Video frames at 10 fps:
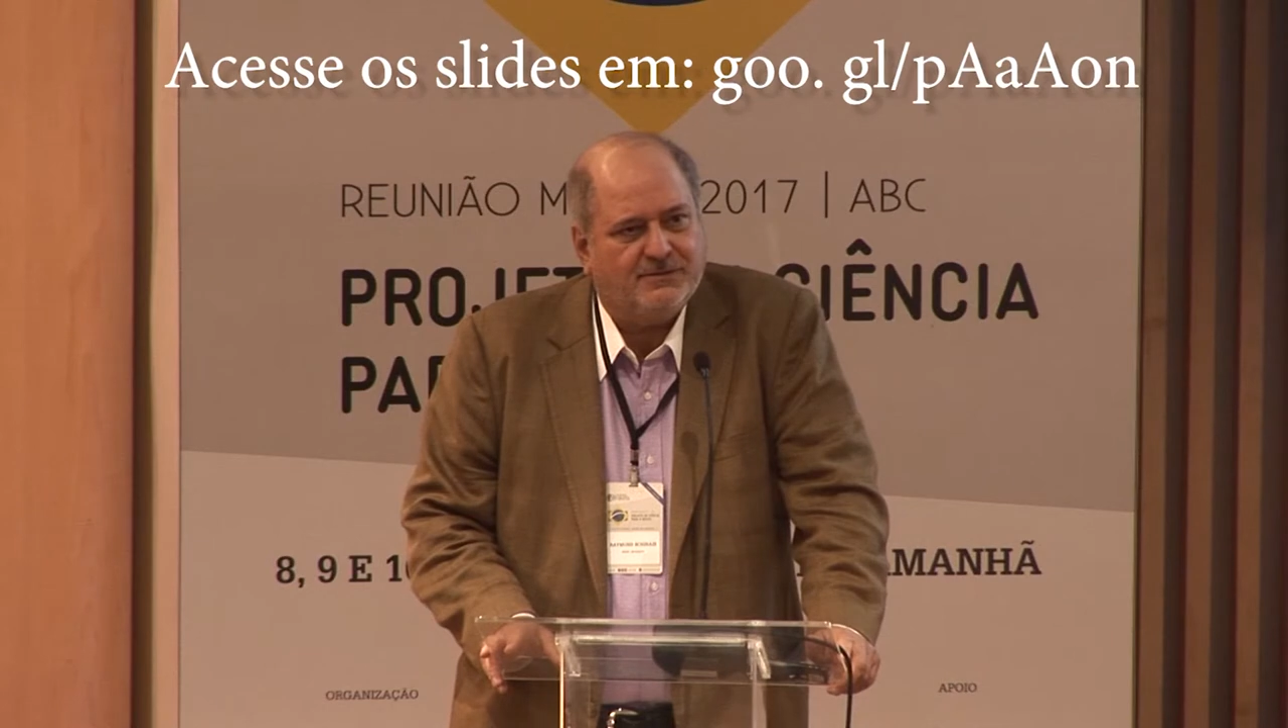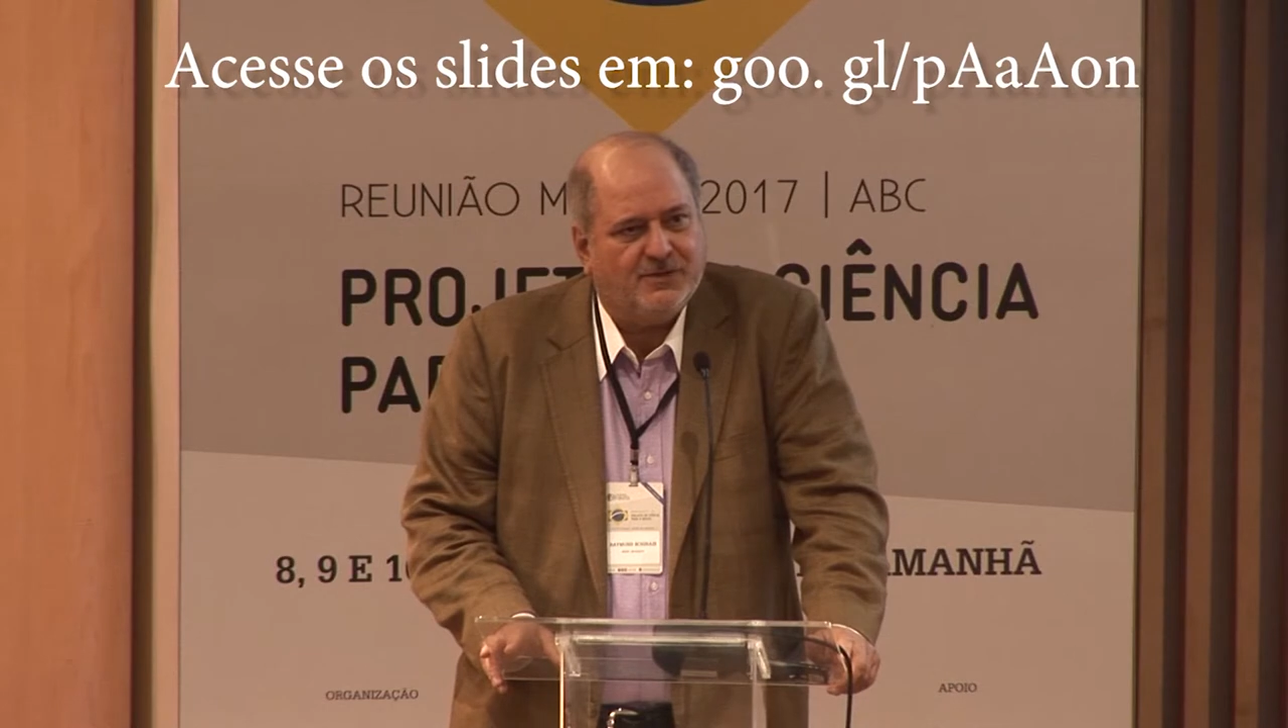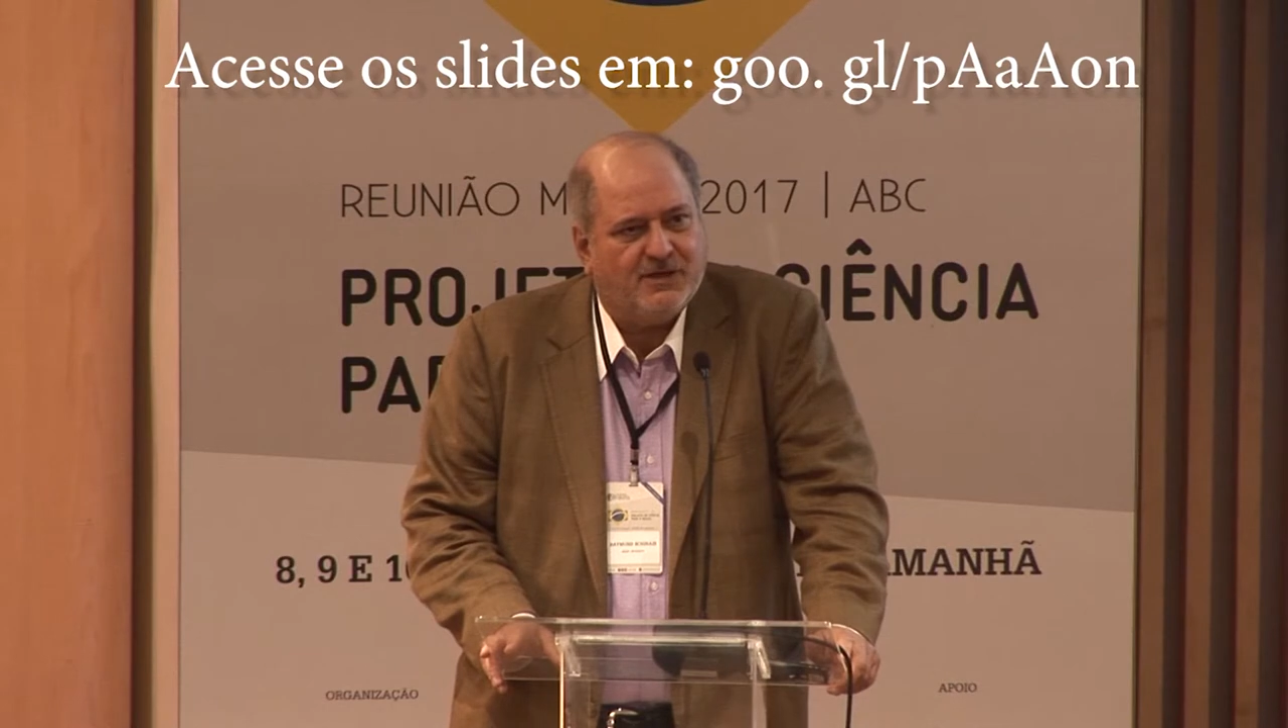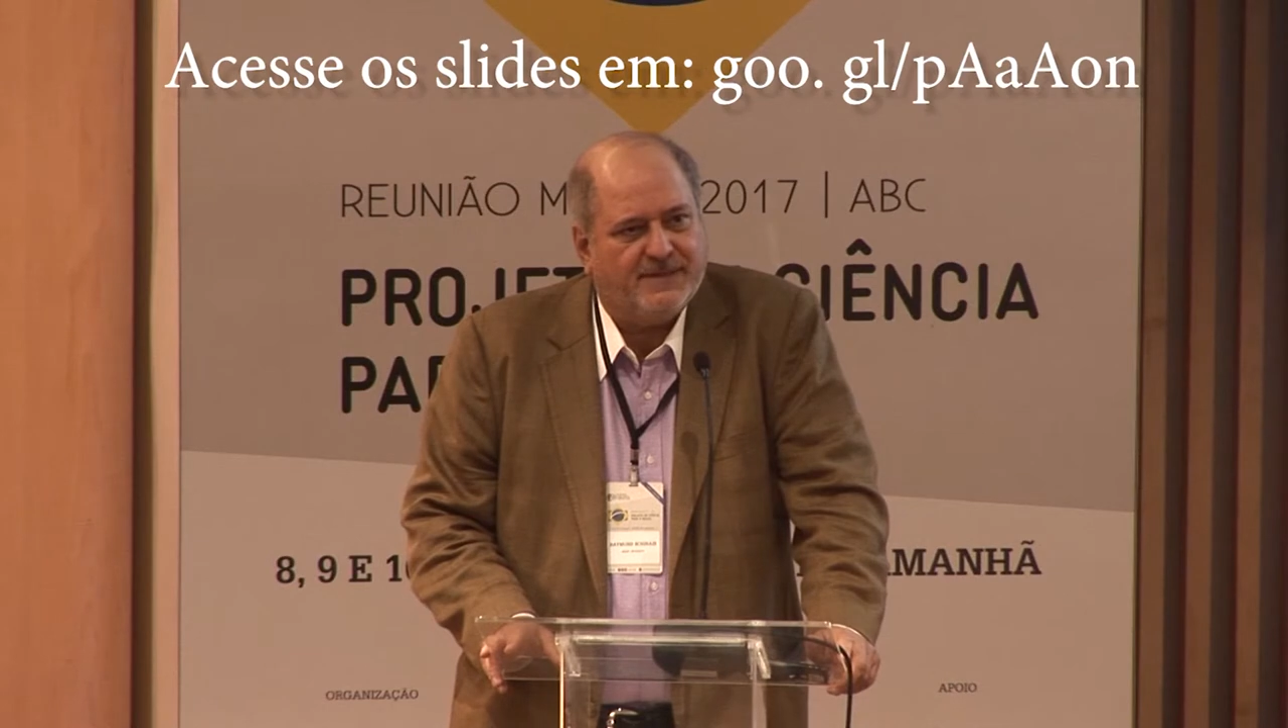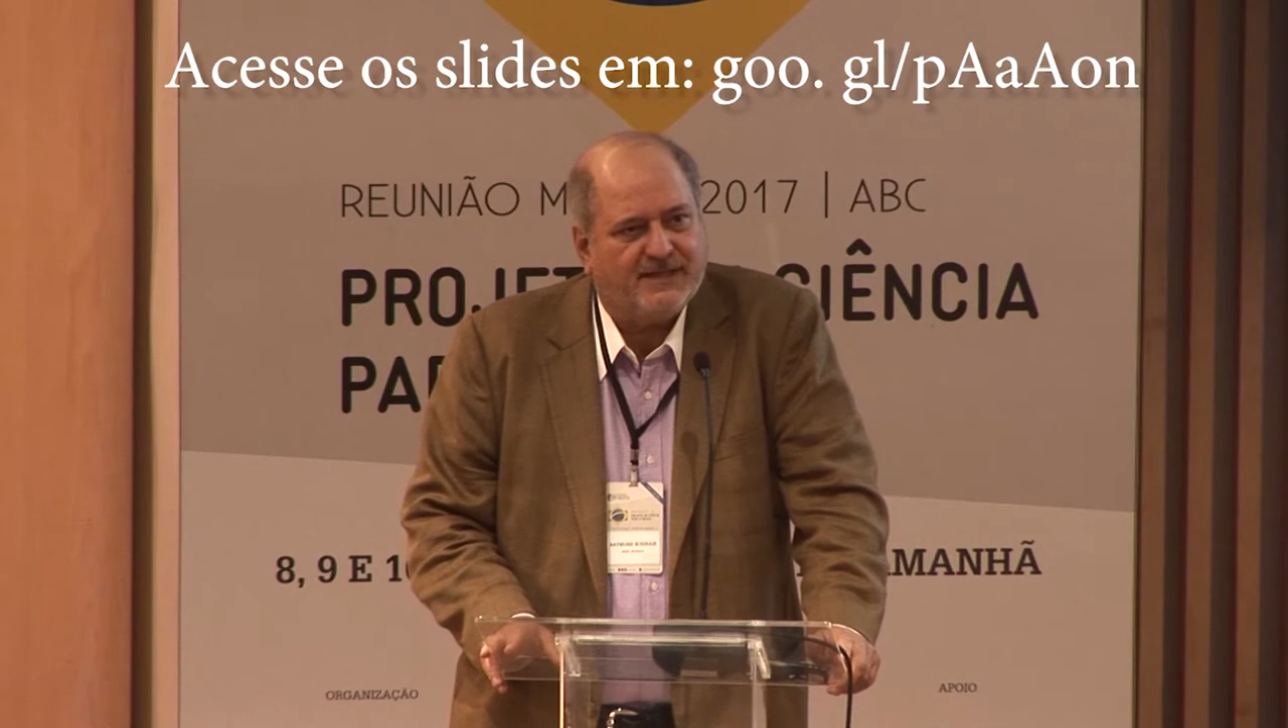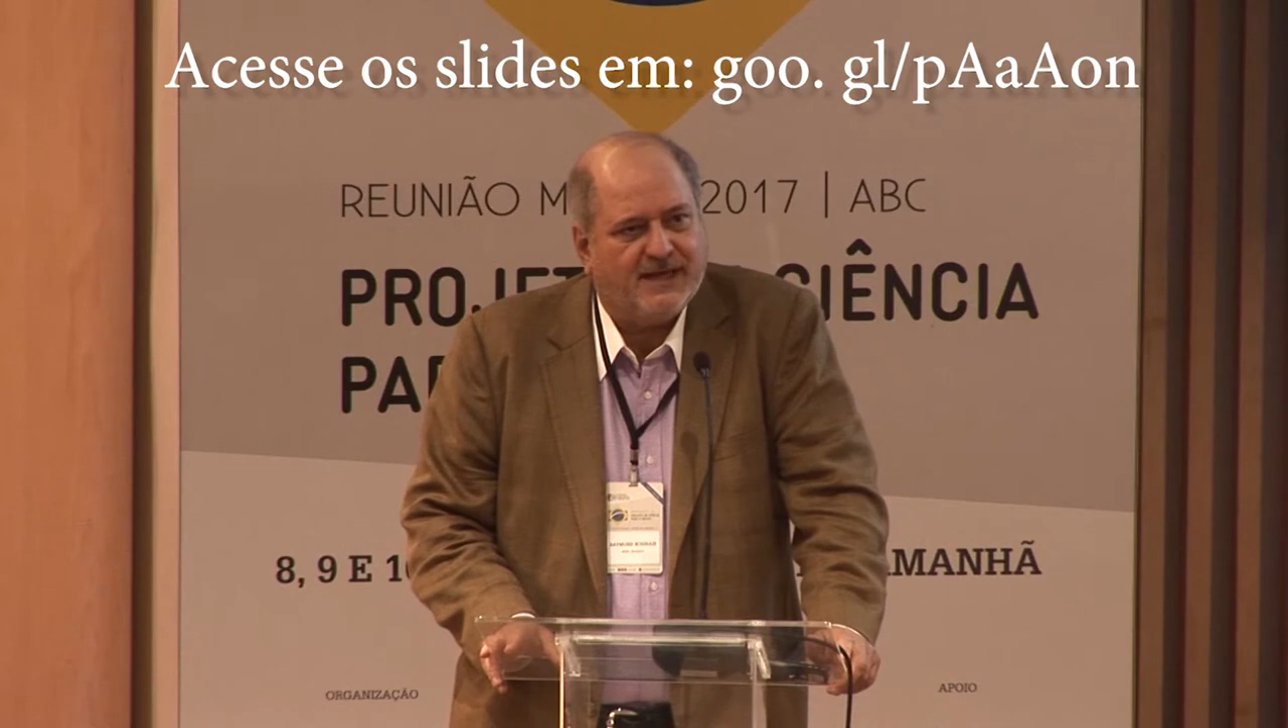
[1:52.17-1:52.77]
talk about